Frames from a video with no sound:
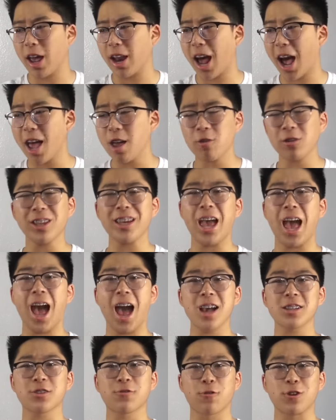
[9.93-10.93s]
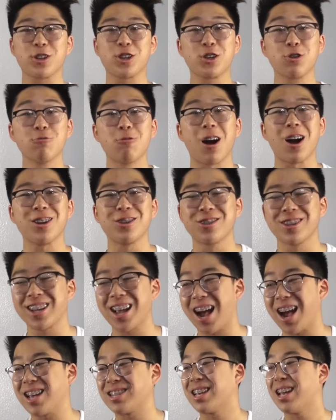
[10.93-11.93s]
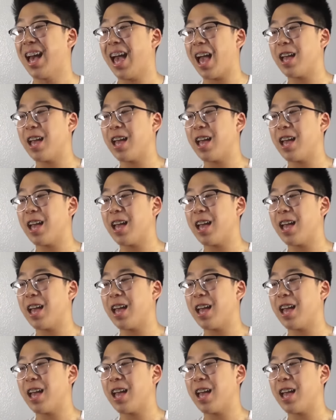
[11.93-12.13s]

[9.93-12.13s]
and I only asked for 200, guys,